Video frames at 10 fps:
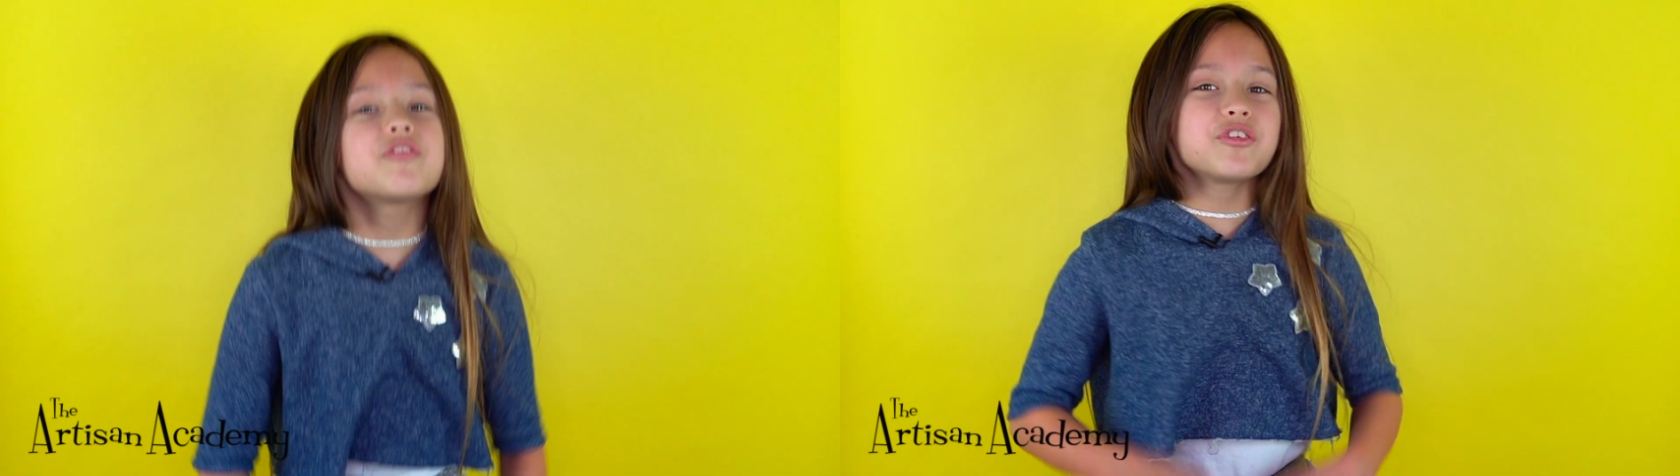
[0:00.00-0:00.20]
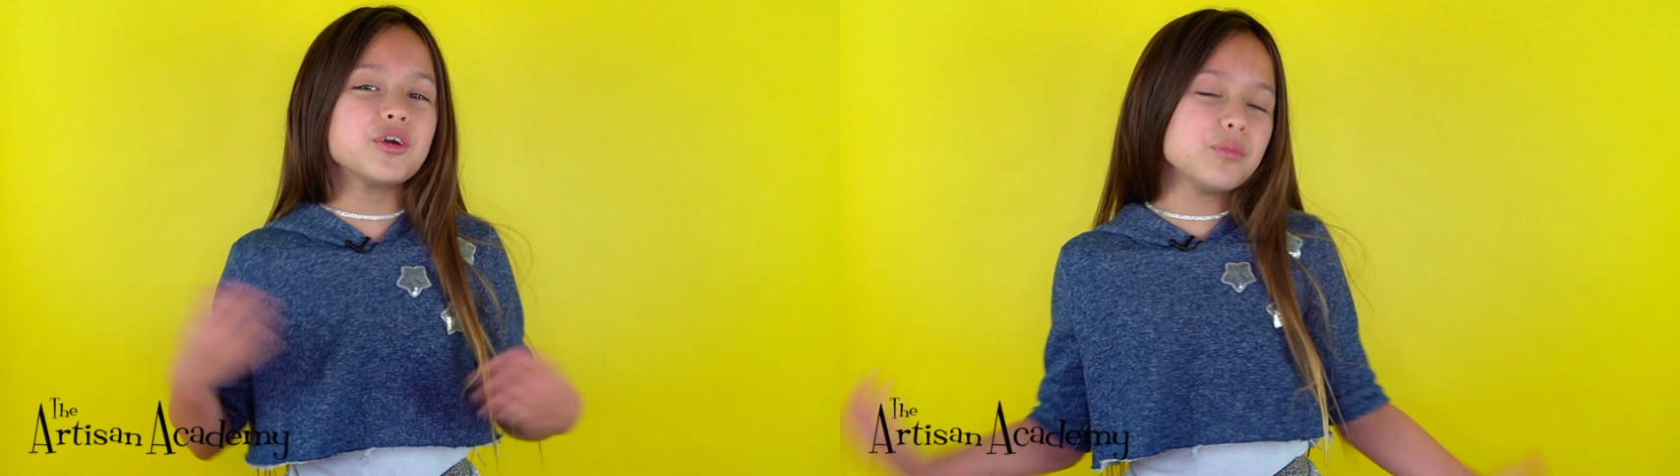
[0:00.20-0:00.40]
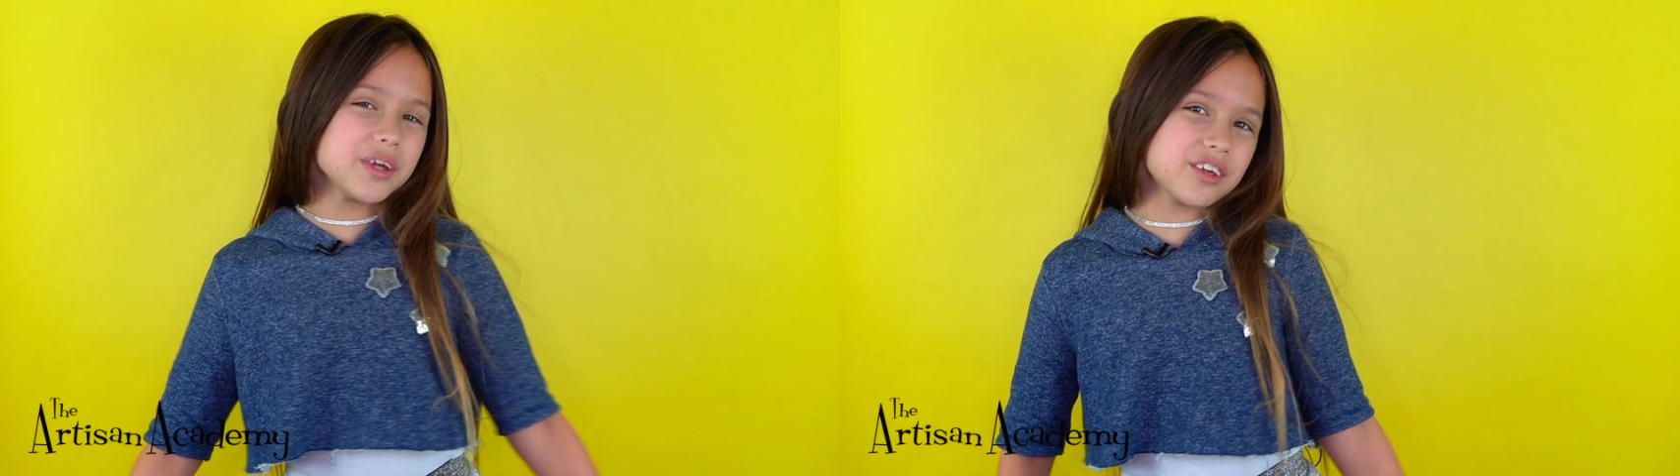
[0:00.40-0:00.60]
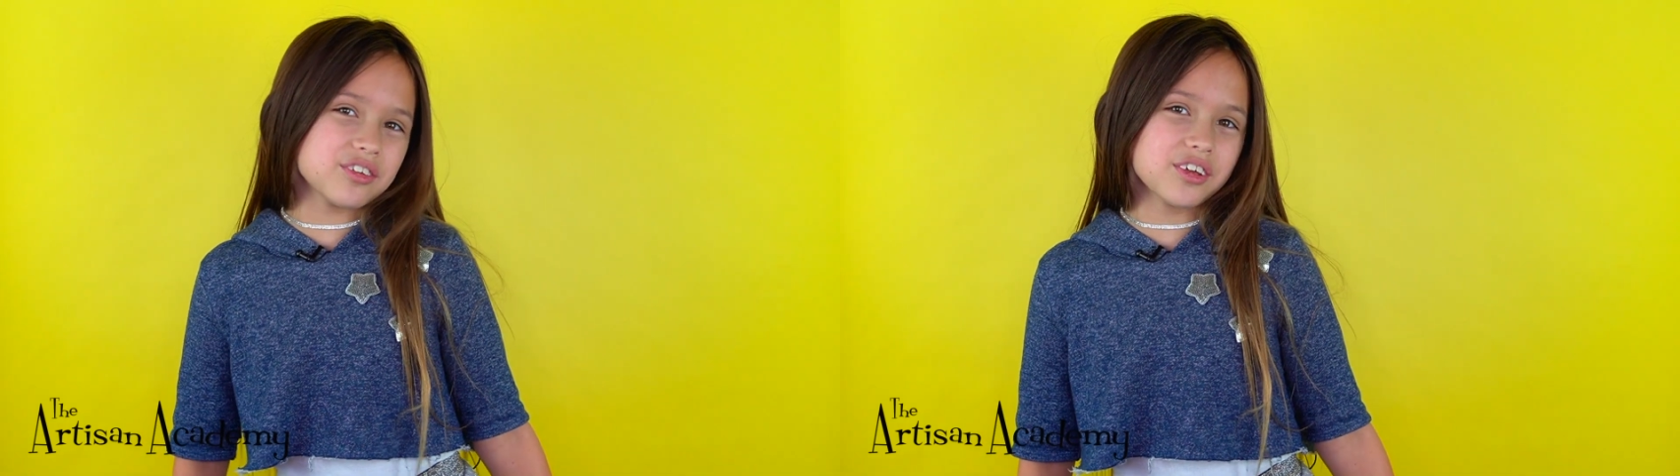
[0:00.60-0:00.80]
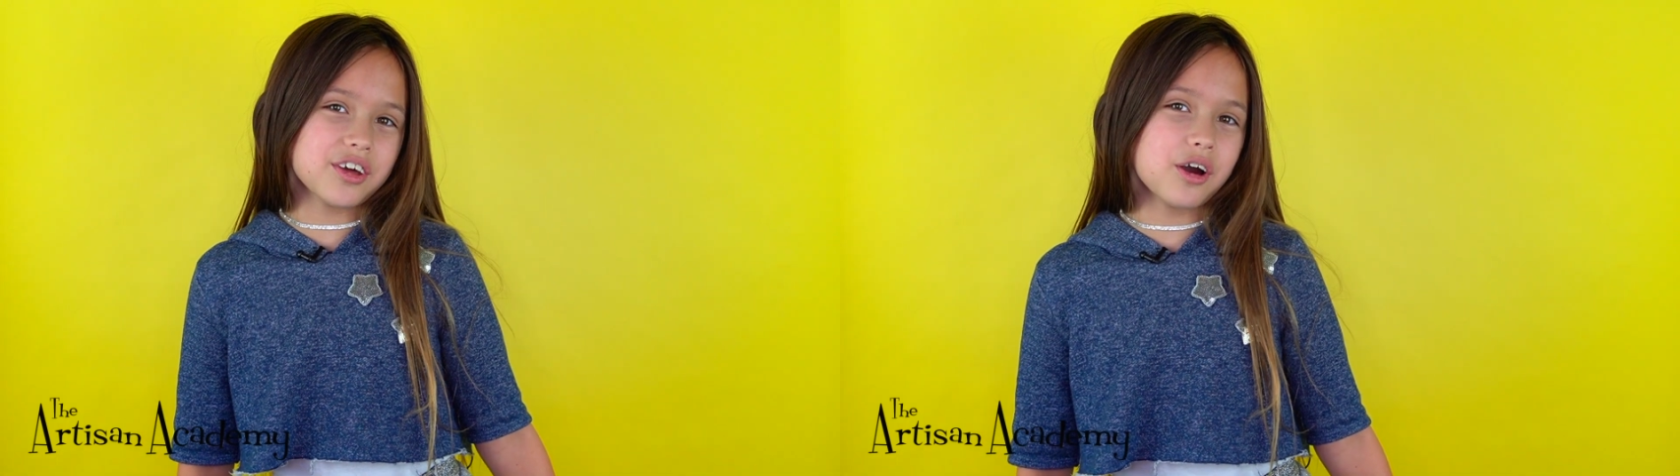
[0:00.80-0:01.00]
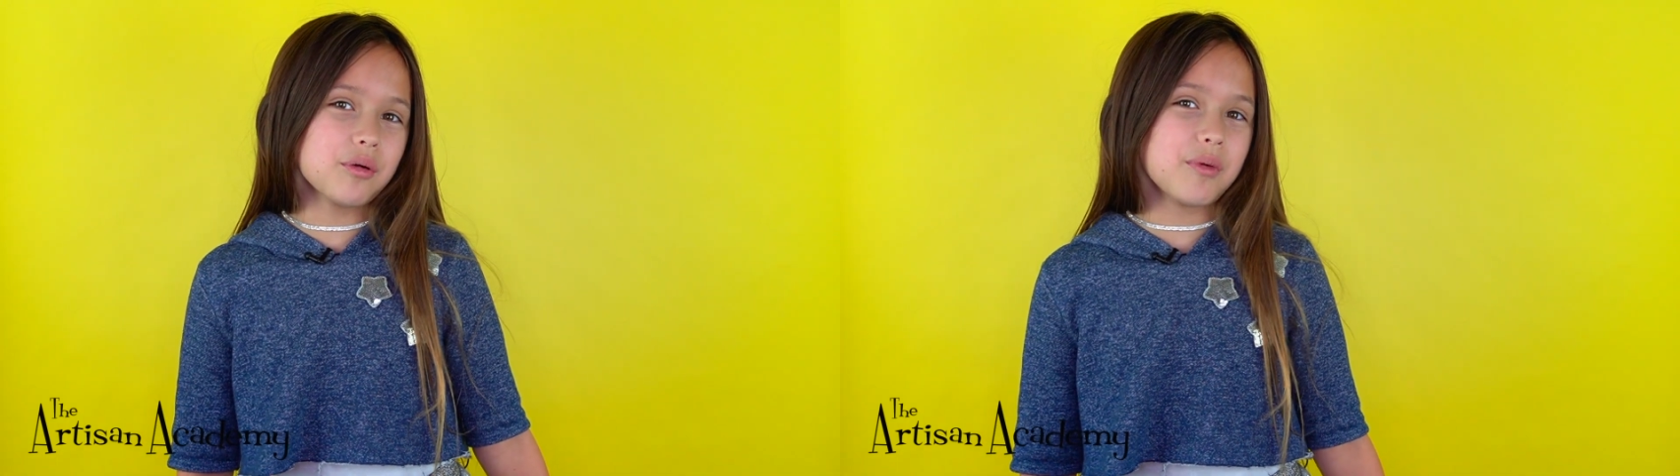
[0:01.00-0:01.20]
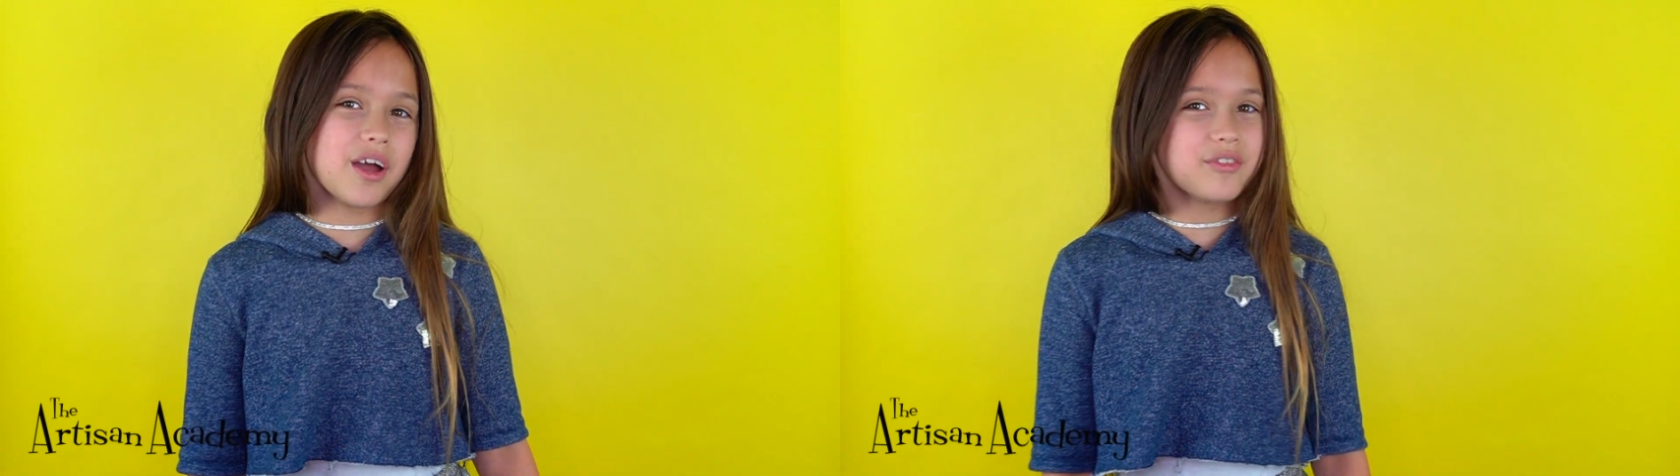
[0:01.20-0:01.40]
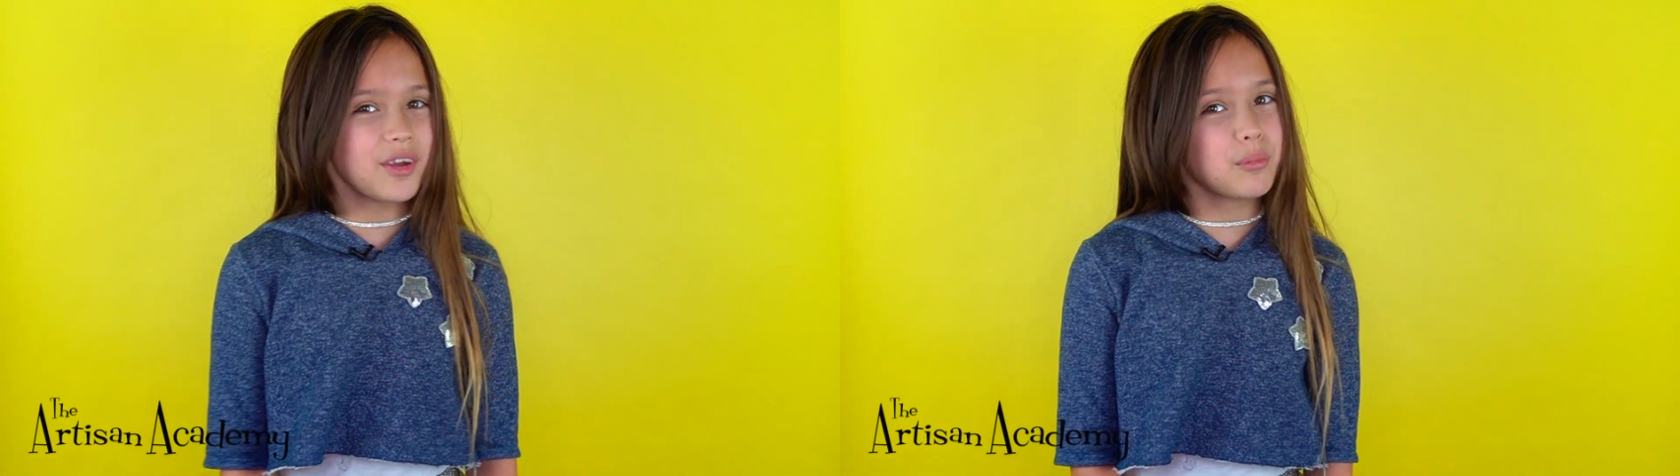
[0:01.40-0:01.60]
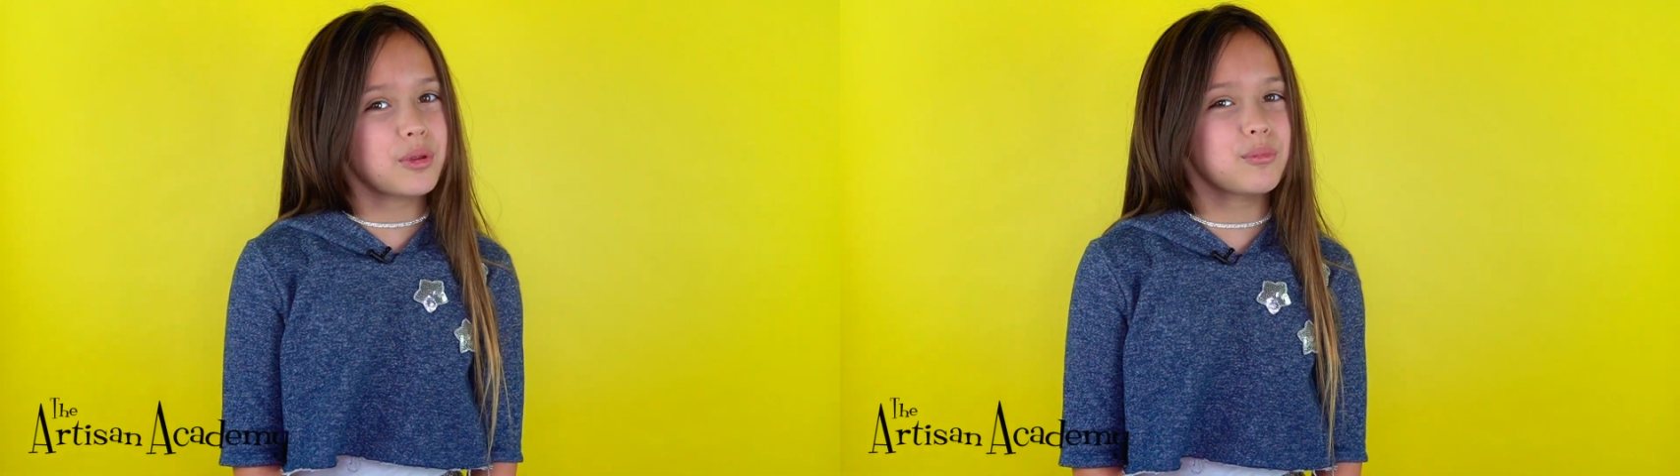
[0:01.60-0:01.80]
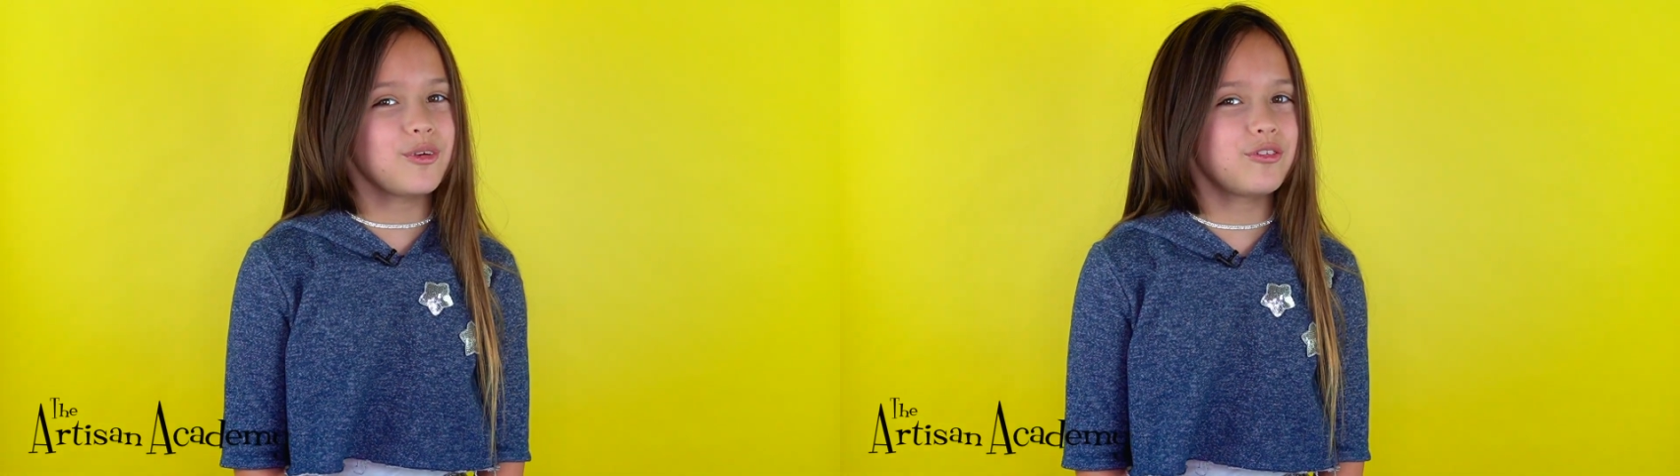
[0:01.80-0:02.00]
few weeks ago, my
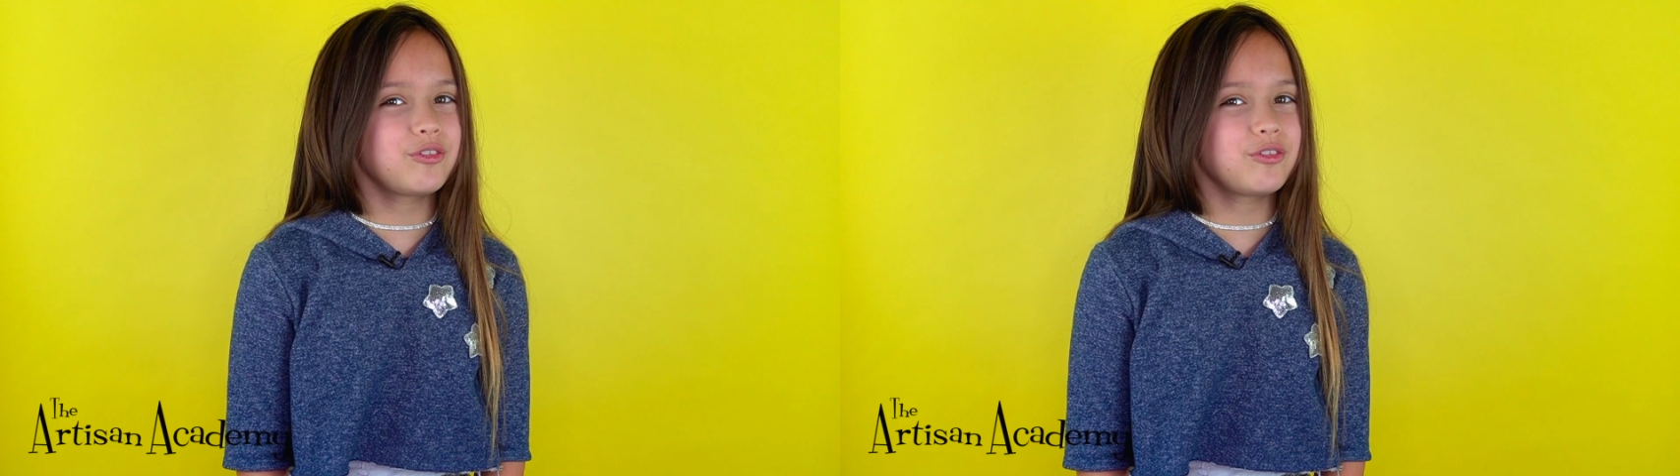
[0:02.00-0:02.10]
family moved